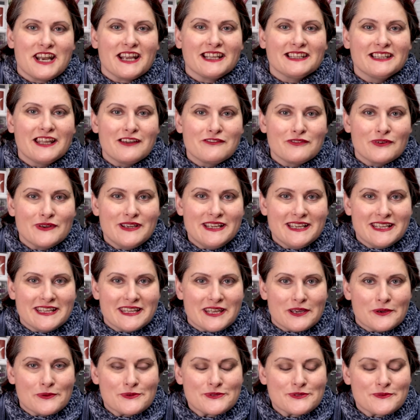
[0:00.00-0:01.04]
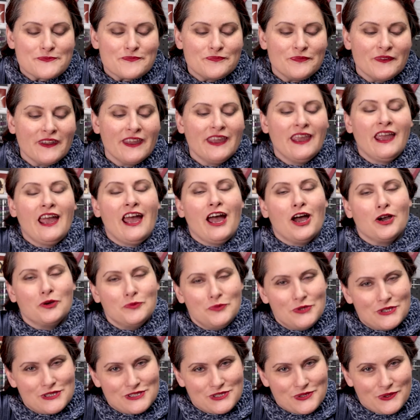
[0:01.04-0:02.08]
I love reading those.
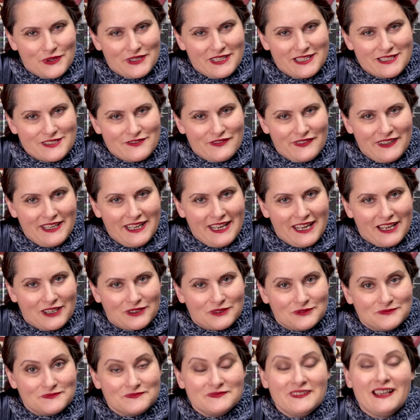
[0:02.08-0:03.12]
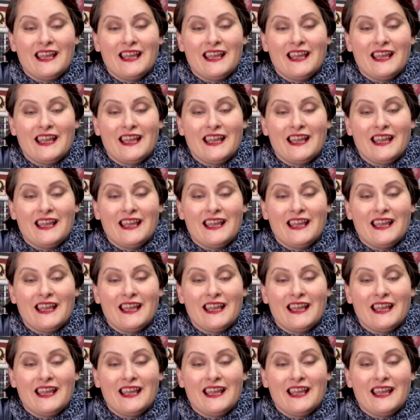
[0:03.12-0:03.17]
Hope you enjoyed this video.